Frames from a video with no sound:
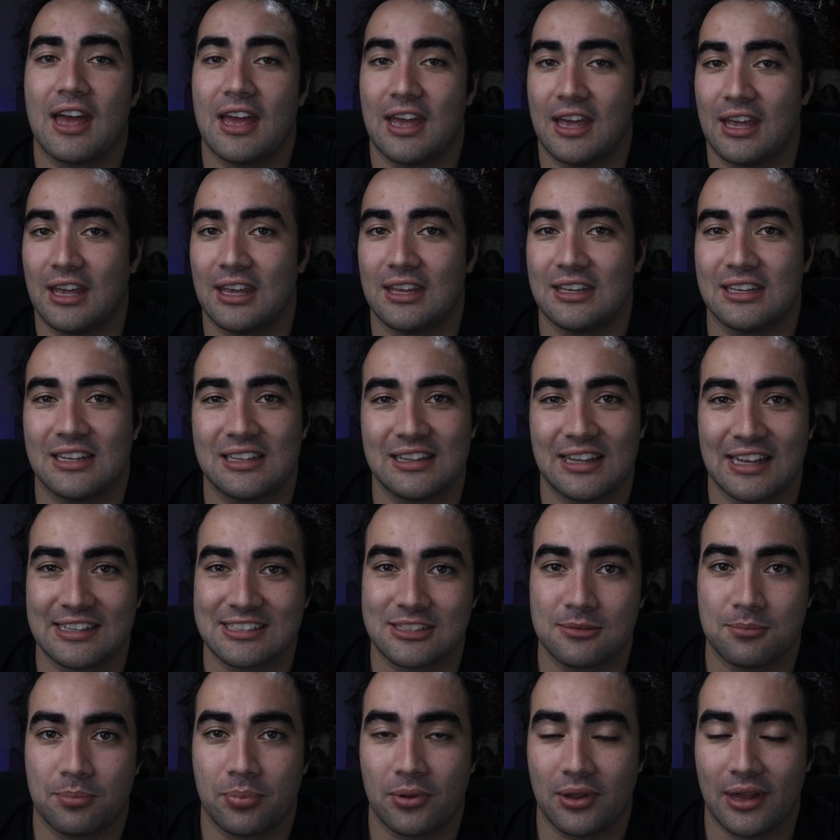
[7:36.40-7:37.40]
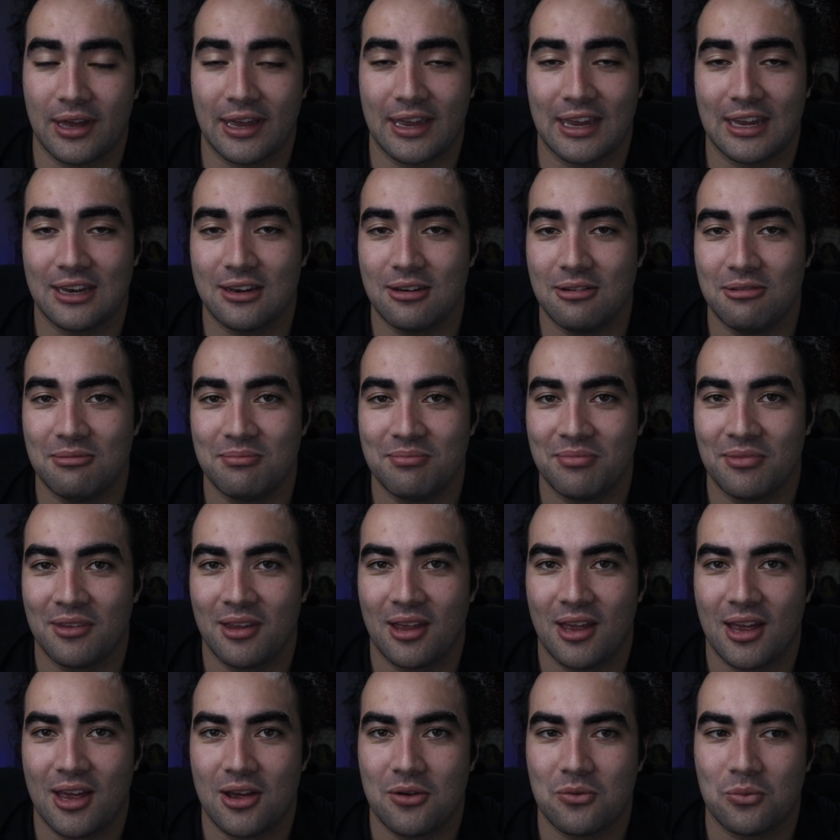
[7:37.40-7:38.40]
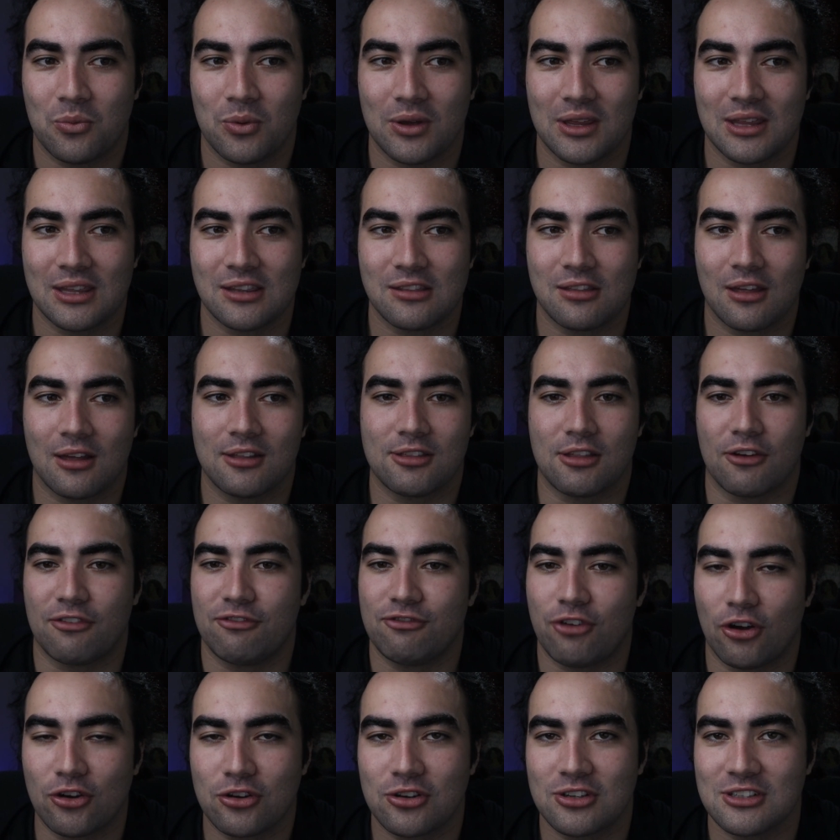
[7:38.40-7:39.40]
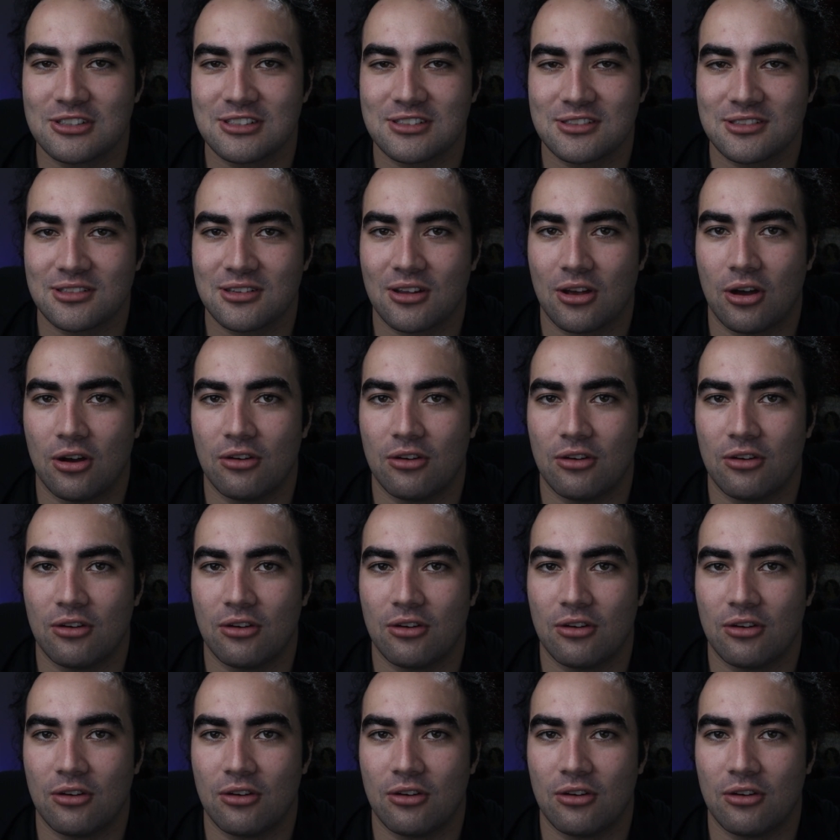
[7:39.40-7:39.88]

a lesson plan with the focus